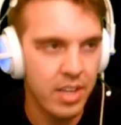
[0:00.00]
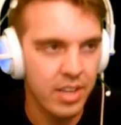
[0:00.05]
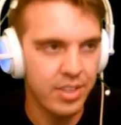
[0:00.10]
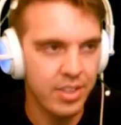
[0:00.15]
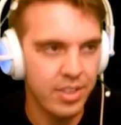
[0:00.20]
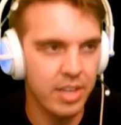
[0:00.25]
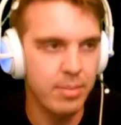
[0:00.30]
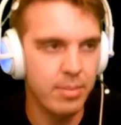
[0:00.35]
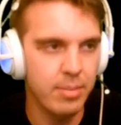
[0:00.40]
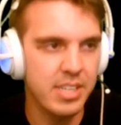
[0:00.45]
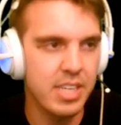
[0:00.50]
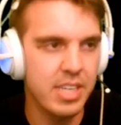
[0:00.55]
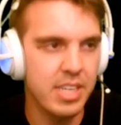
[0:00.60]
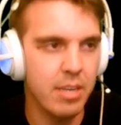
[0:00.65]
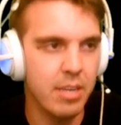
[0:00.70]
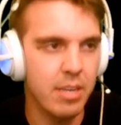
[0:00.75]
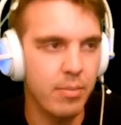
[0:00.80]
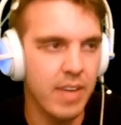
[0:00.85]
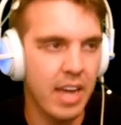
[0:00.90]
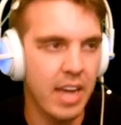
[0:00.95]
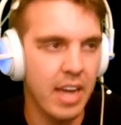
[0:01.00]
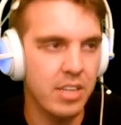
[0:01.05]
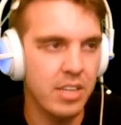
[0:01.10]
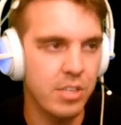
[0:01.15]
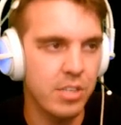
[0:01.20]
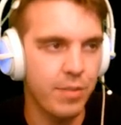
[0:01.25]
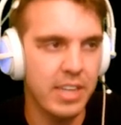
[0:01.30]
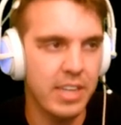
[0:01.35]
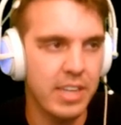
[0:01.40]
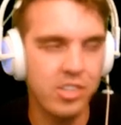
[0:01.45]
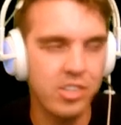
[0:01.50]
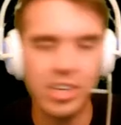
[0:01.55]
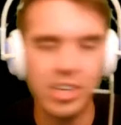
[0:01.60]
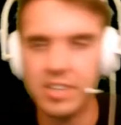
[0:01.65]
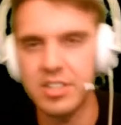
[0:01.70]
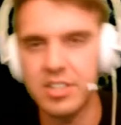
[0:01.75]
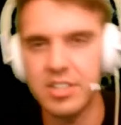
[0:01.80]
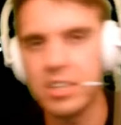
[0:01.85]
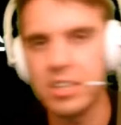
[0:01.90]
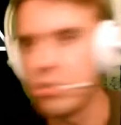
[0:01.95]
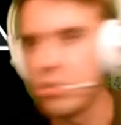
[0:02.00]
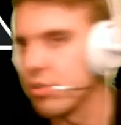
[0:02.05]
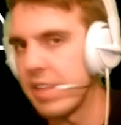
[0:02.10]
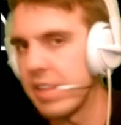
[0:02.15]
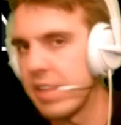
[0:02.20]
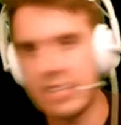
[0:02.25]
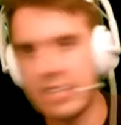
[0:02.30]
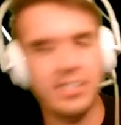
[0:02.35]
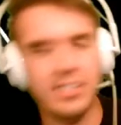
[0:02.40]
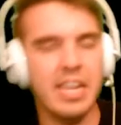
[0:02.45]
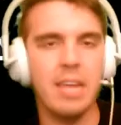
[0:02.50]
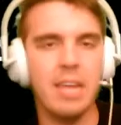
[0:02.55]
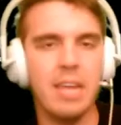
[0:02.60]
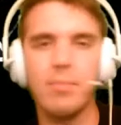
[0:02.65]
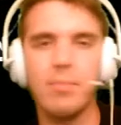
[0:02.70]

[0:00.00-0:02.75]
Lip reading: The enemy team kind of just face checks, and then you do that same